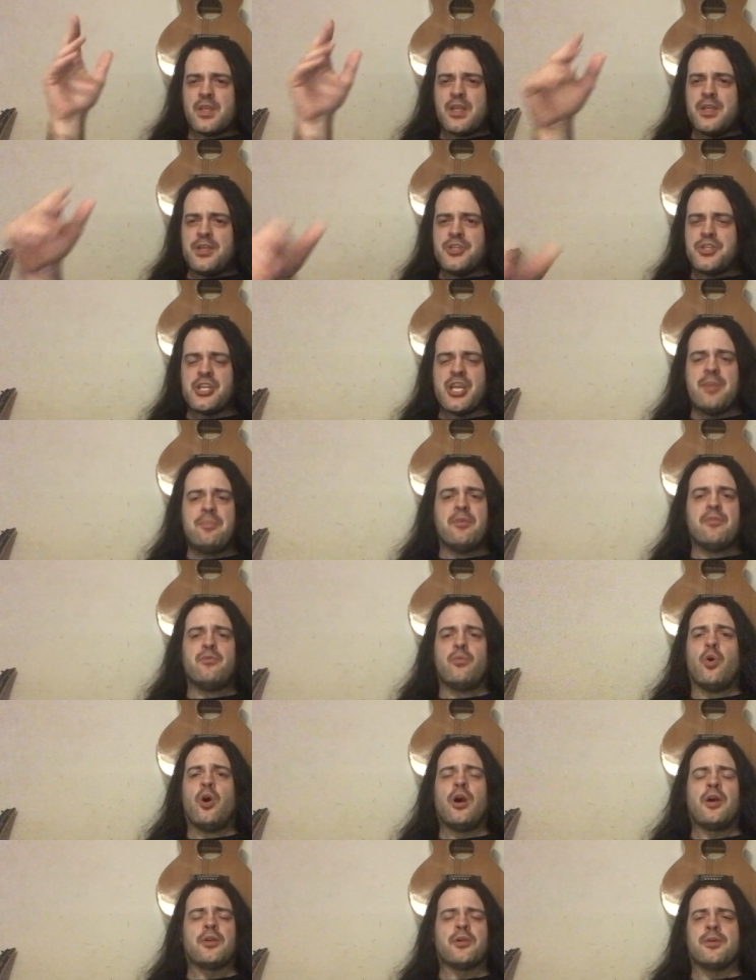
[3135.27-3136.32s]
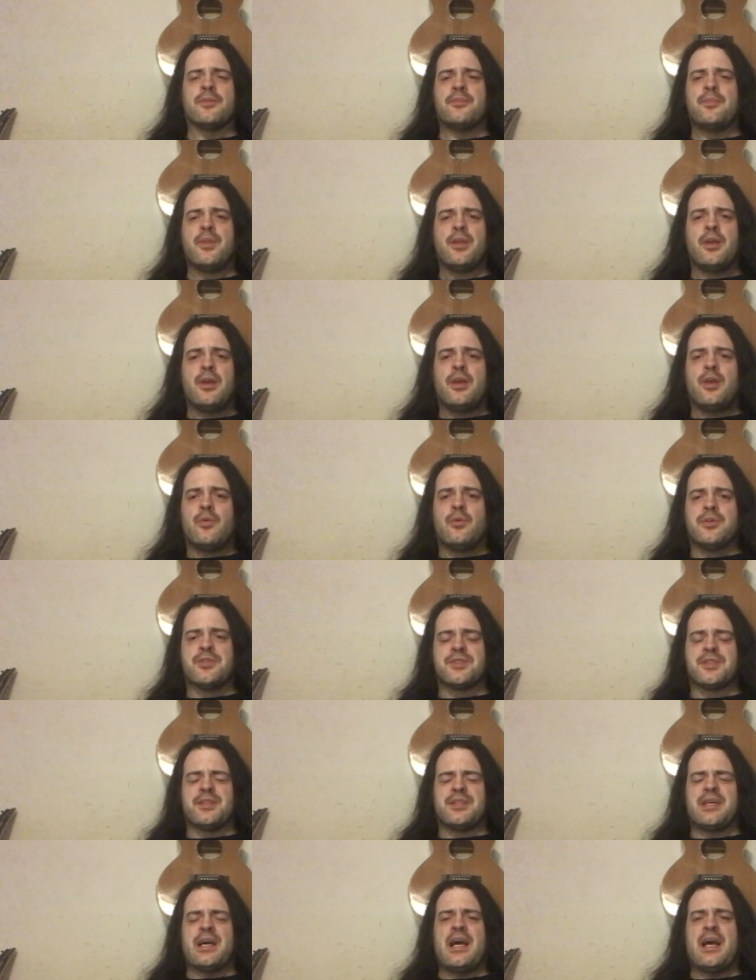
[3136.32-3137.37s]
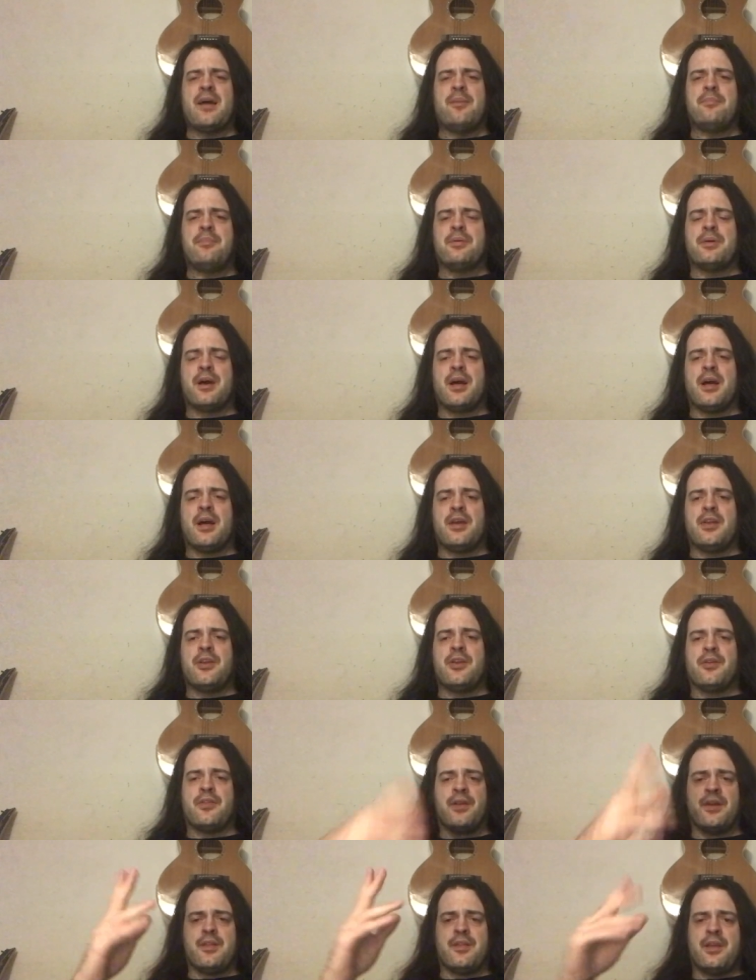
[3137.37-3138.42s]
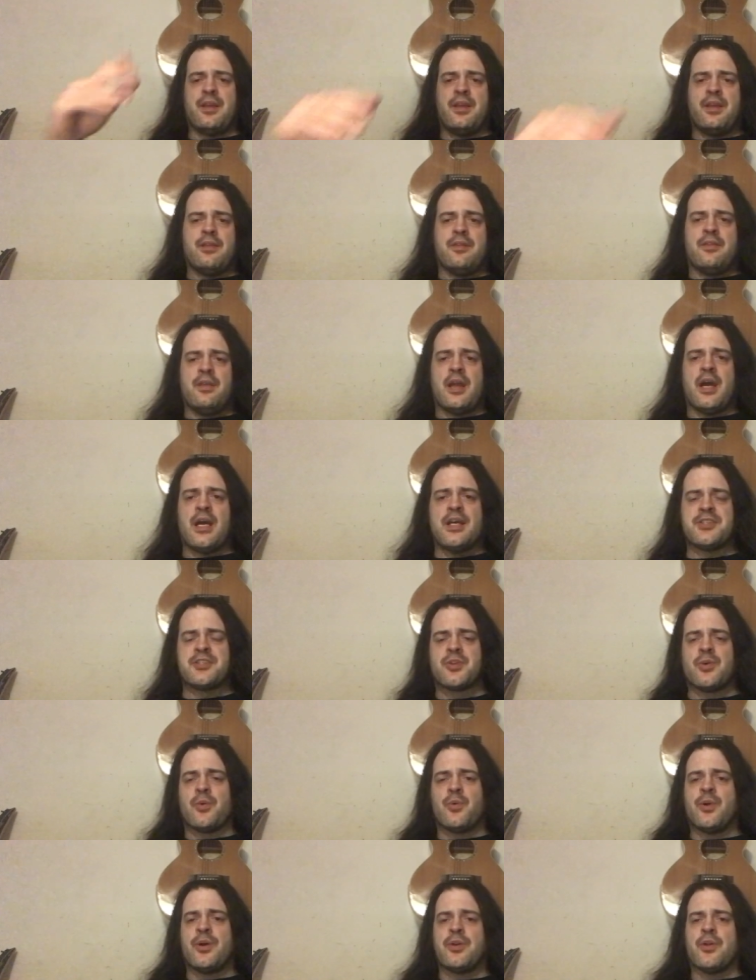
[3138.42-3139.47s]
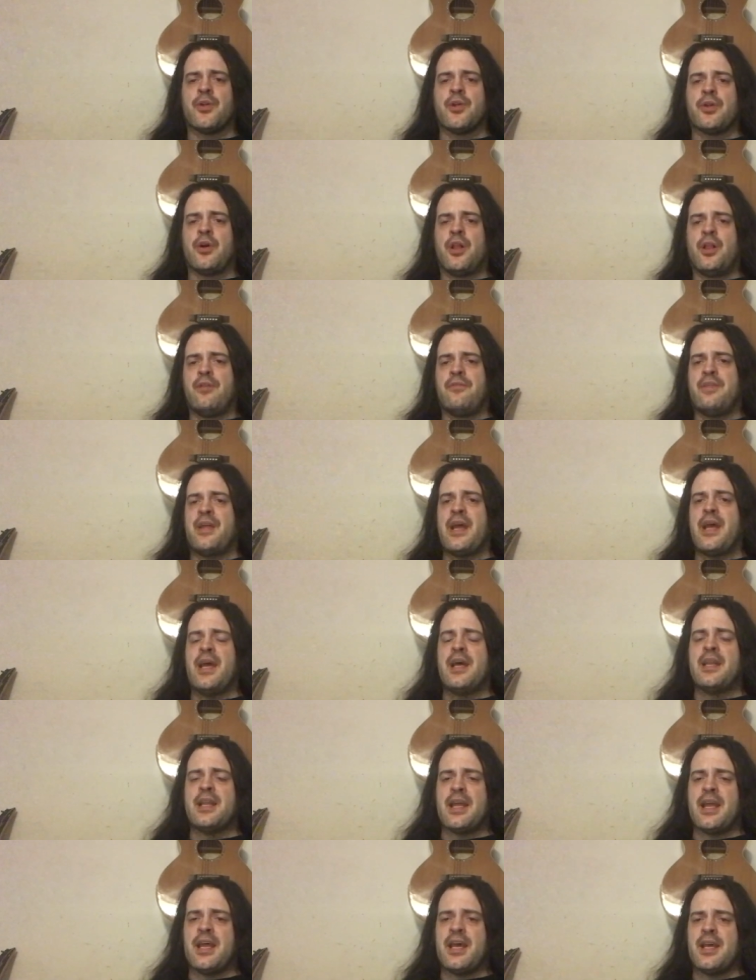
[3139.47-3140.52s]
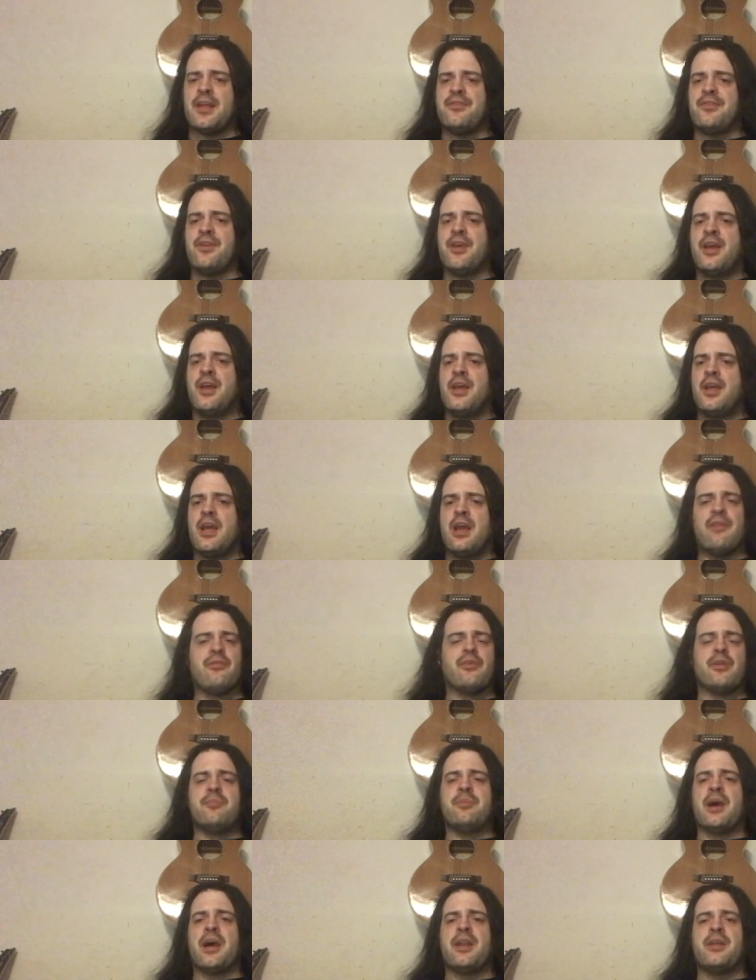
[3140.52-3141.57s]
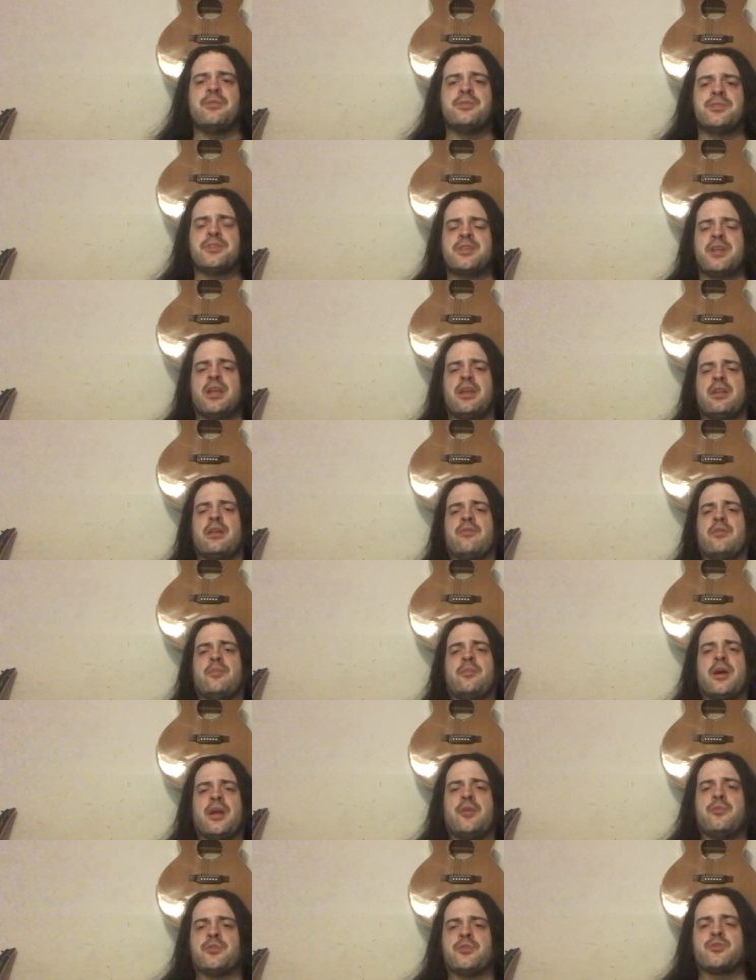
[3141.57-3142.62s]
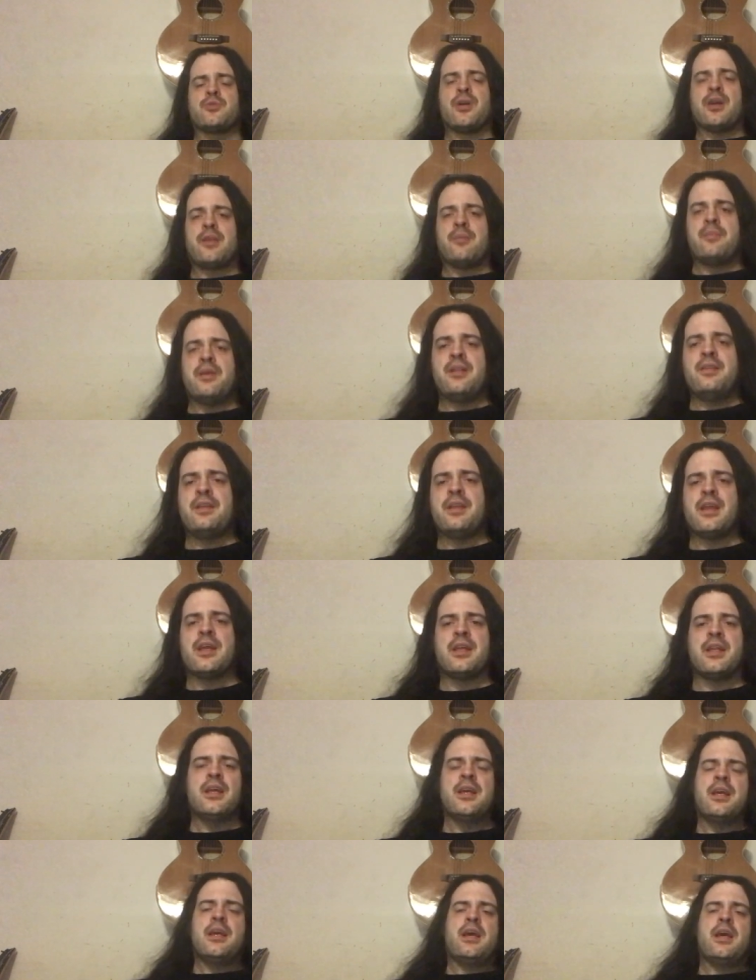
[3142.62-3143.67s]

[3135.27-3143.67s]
Shape of Water was the top uh, you know the, the the Oscar winner and all of that and everybody was seeing everybody was recommending it